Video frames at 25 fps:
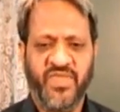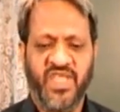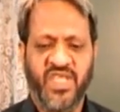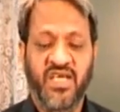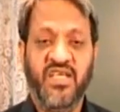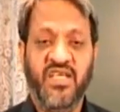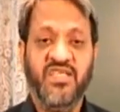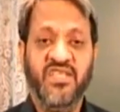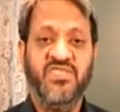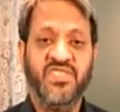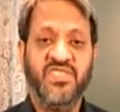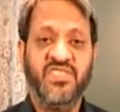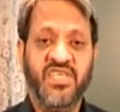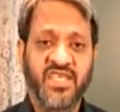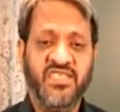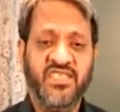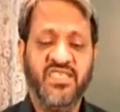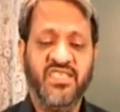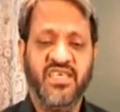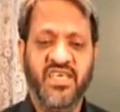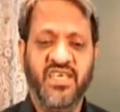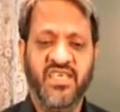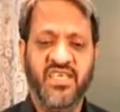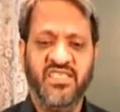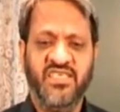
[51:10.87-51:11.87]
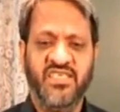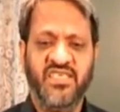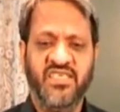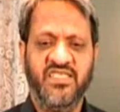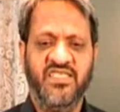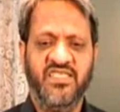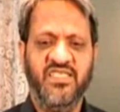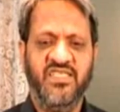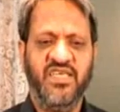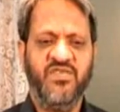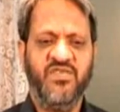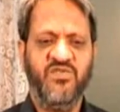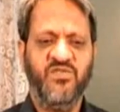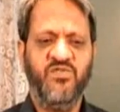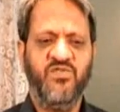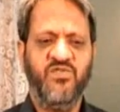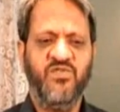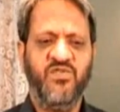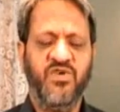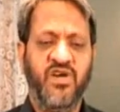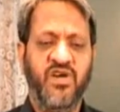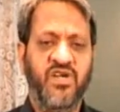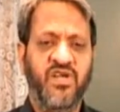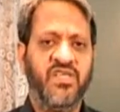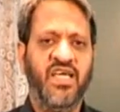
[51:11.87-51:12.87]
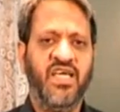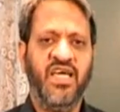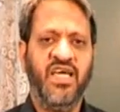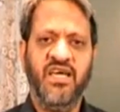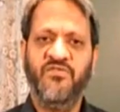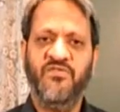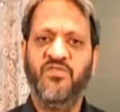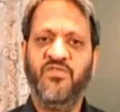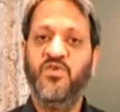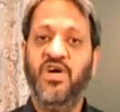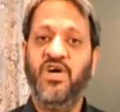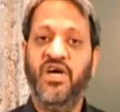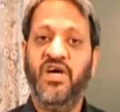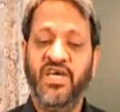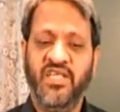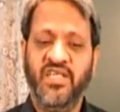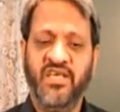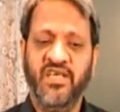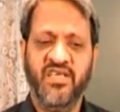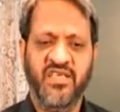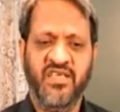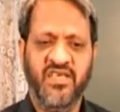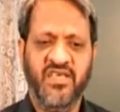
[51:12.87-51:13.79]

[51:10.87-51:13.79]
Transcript: In such cases, they do not have to hurry.